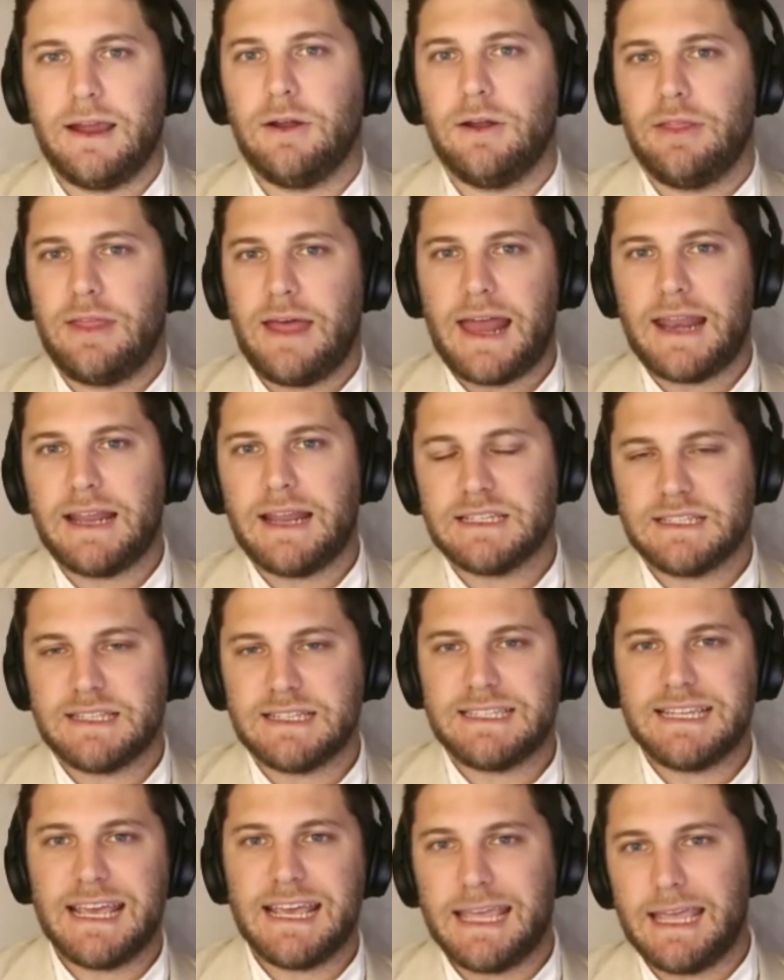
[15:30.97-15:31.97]
that is the
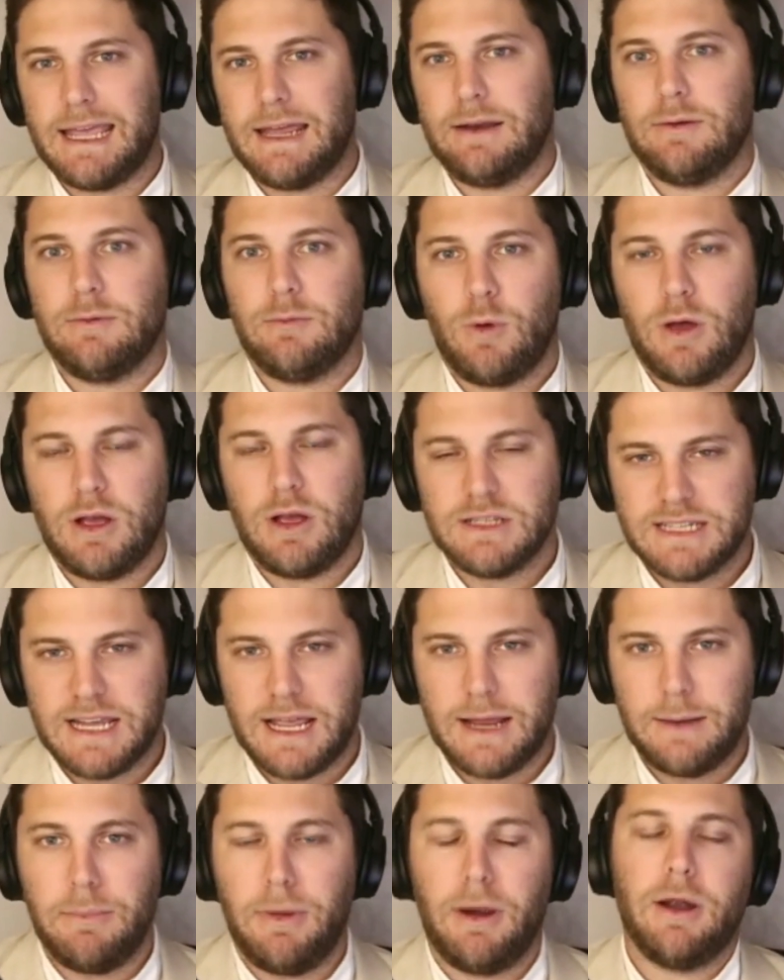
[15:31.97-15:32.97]
ticket. Well
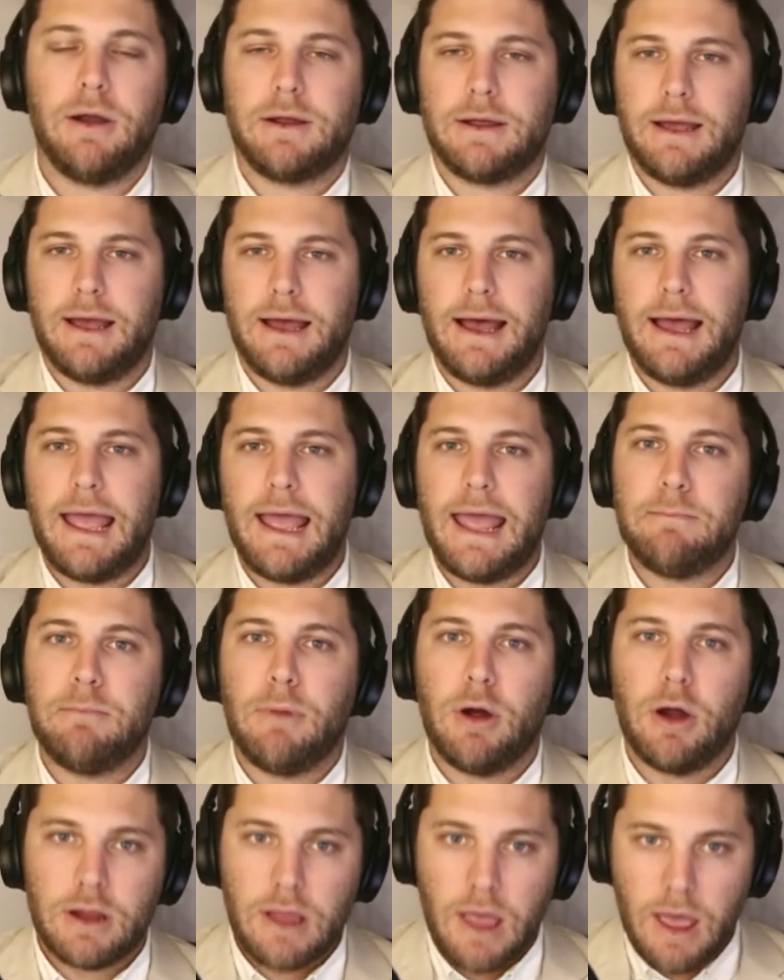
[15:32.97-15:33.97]
said, Mark. And
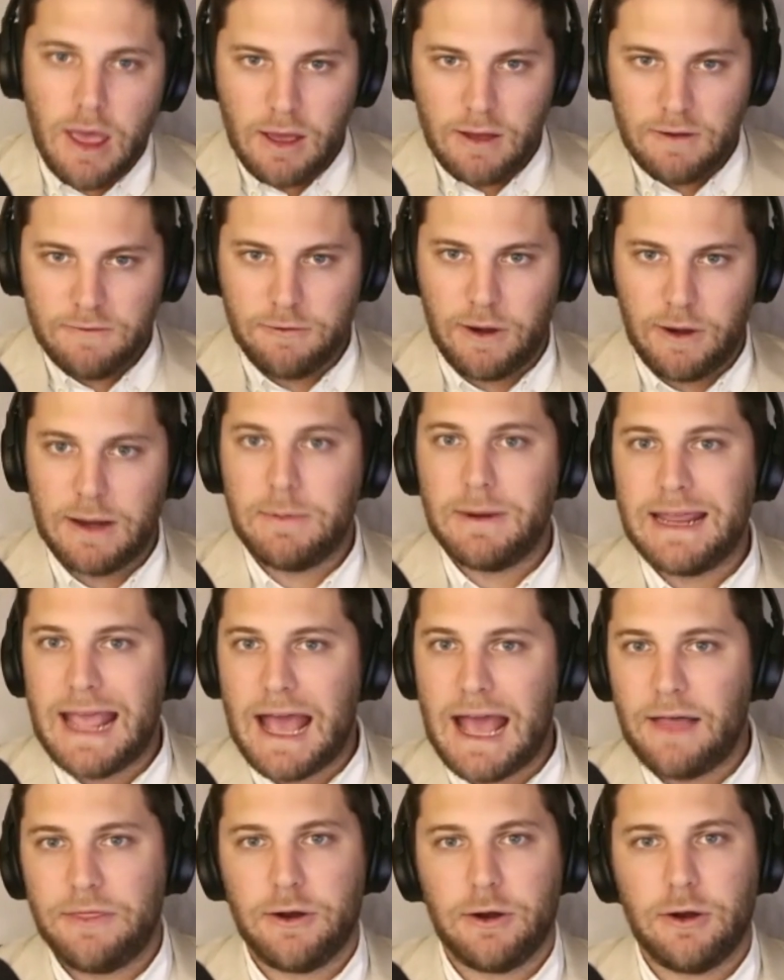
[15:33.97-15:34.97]
Mark, for anybody
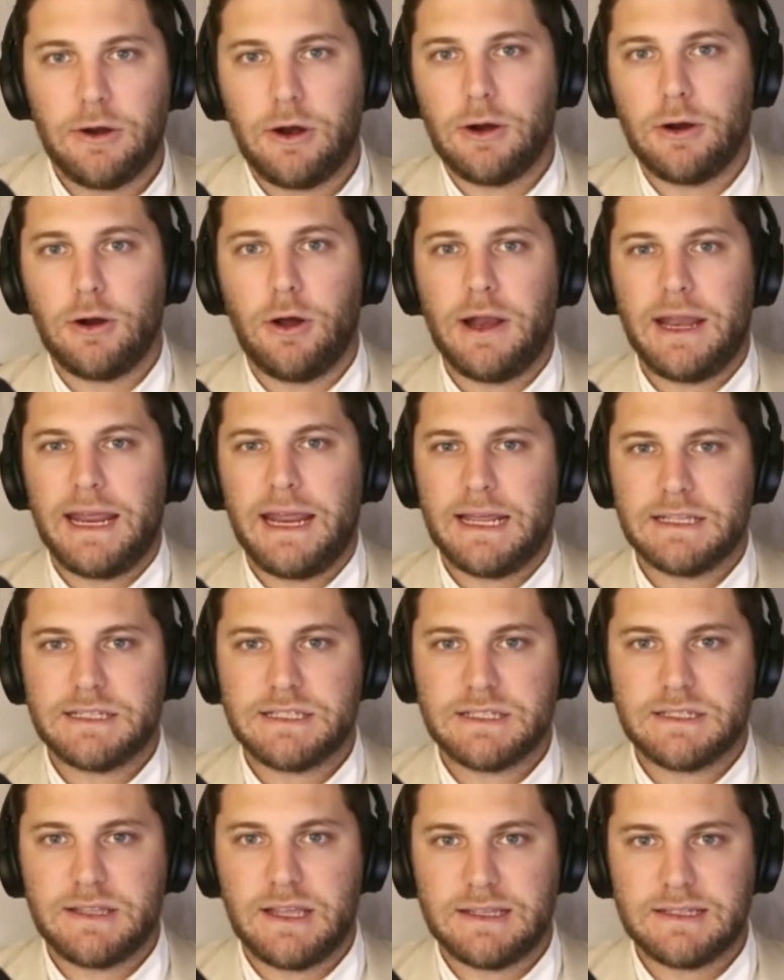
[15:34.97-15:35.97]
out there in our
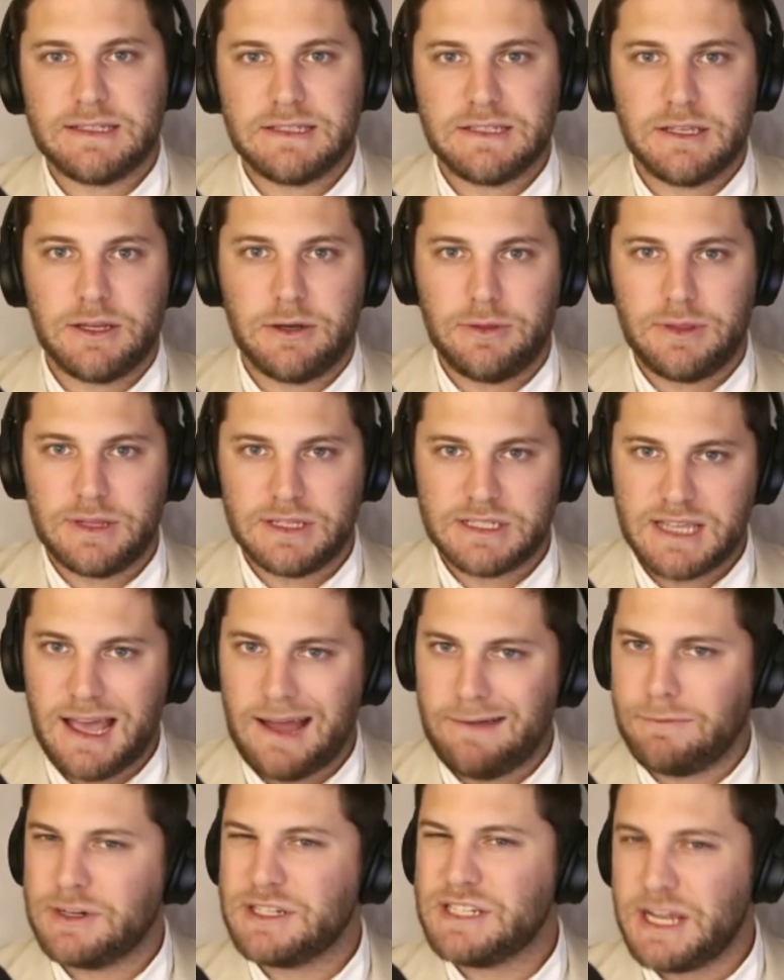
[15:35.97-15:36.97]
audience that's, this
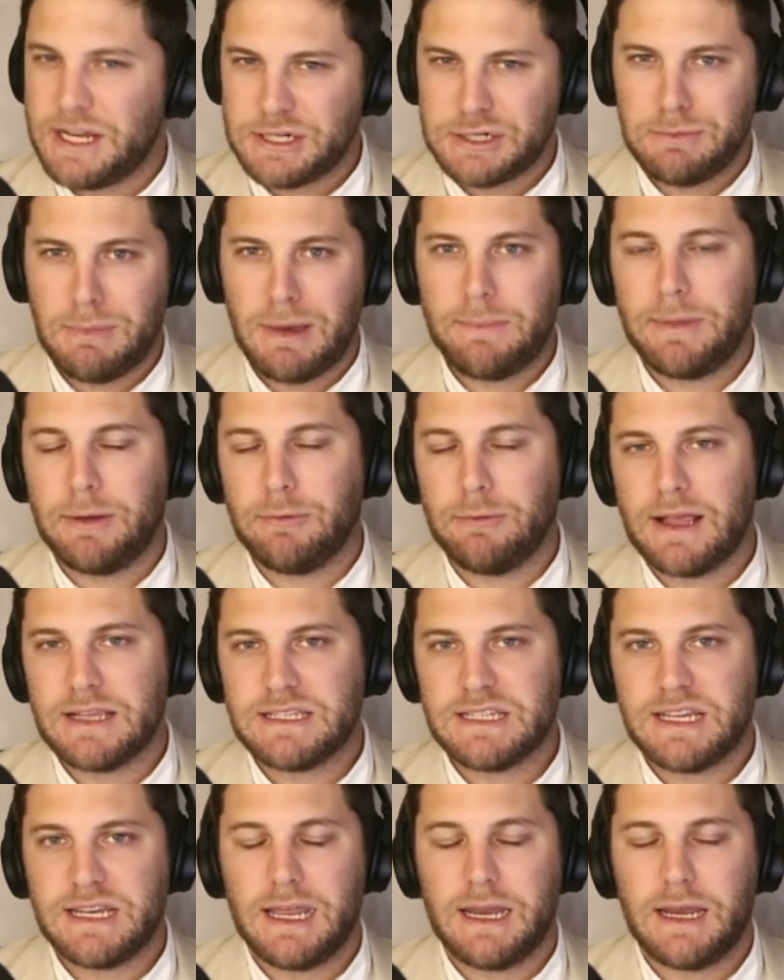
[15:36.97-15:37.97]
conversation might be
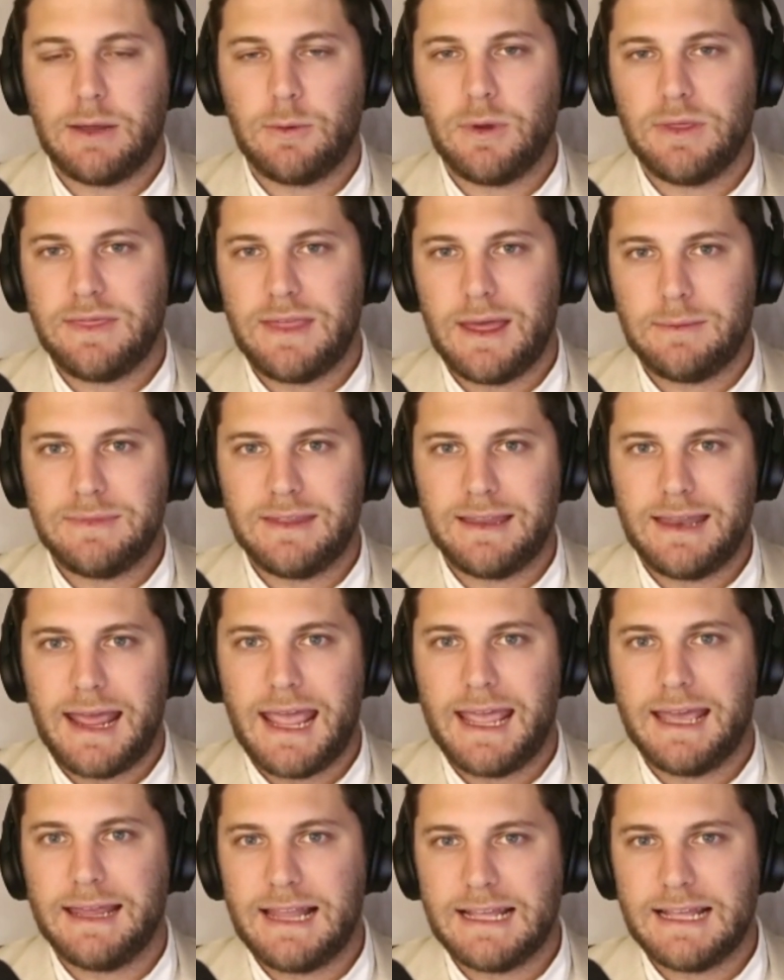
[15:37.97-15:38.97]
resonating with them
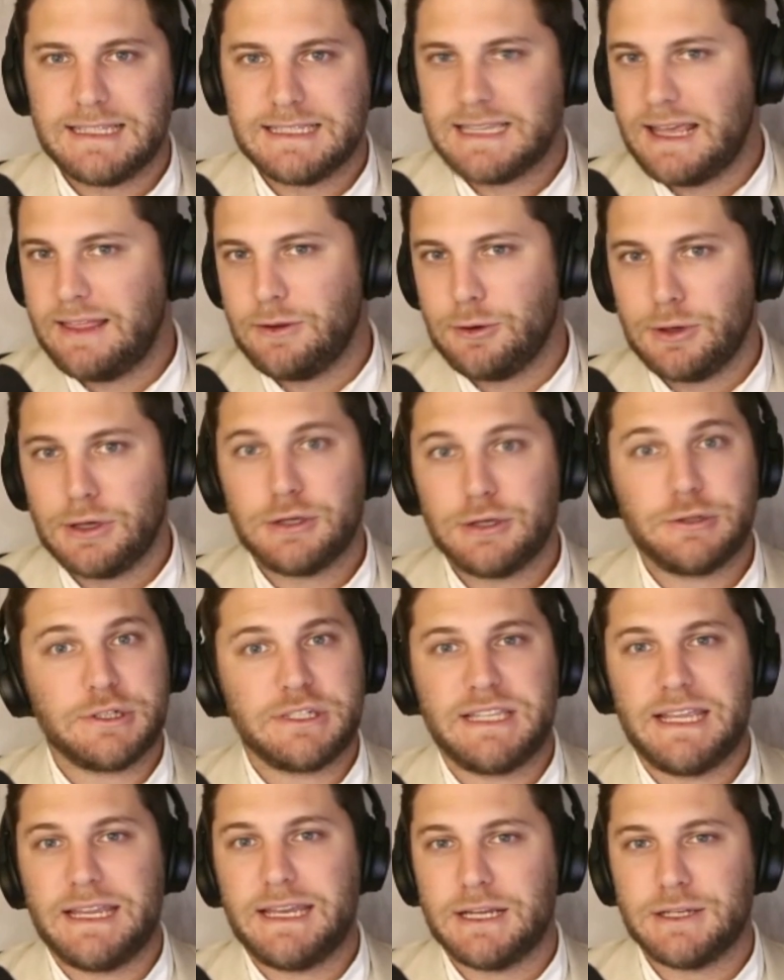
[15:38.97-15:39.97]
today. And let's say they're
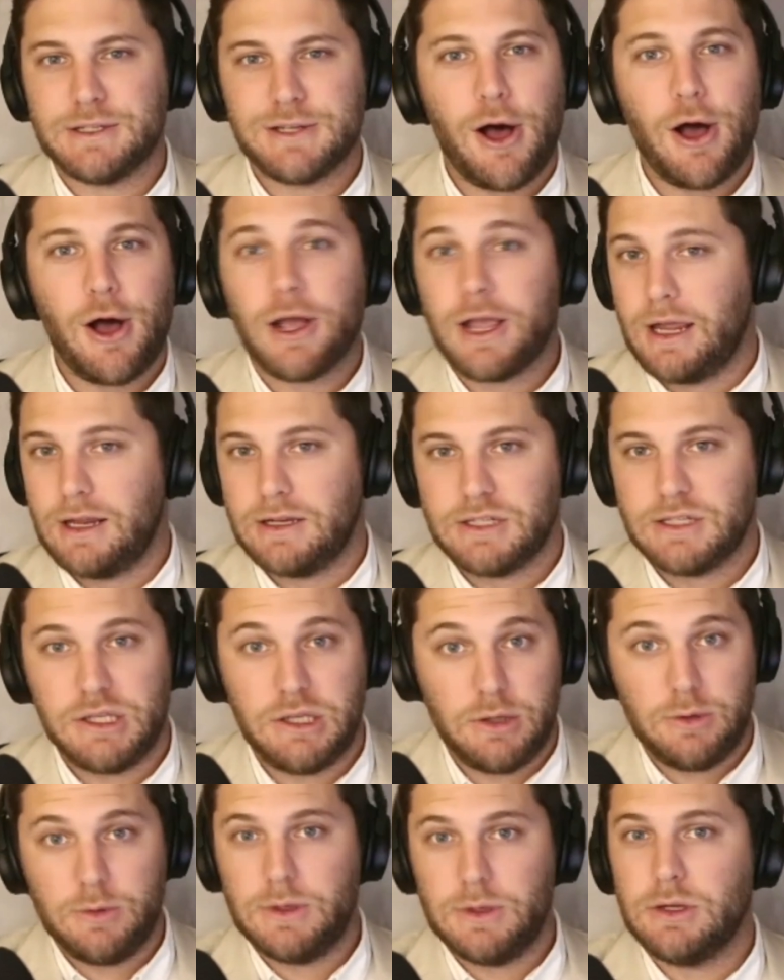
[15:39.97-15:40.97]
interested in talking to
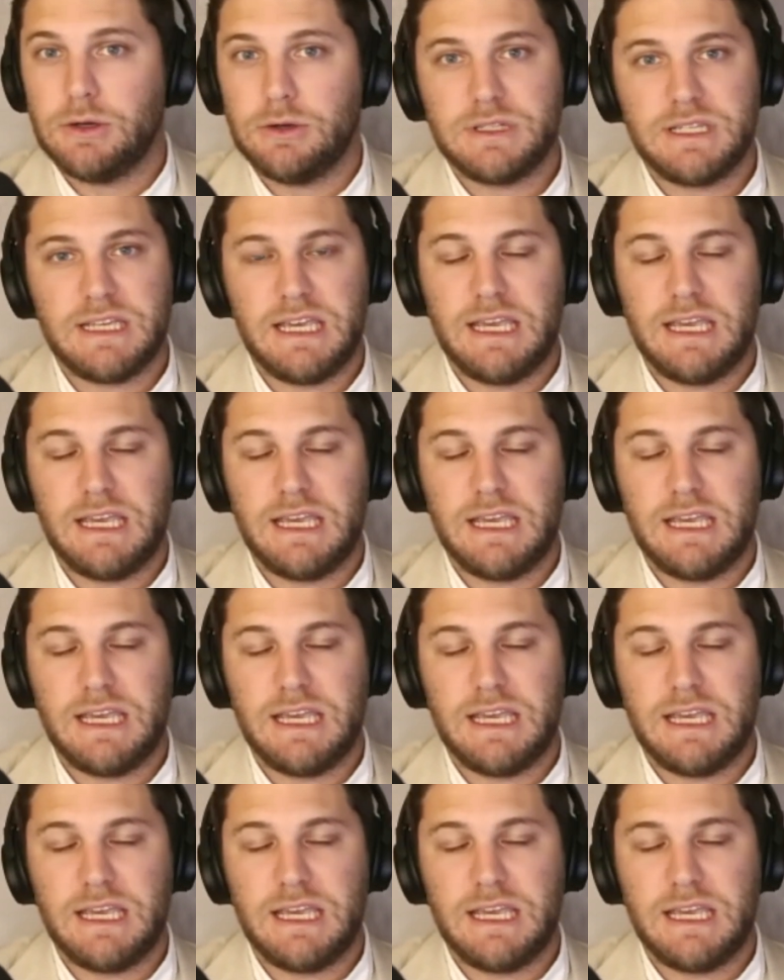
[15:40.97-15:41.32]
you and your team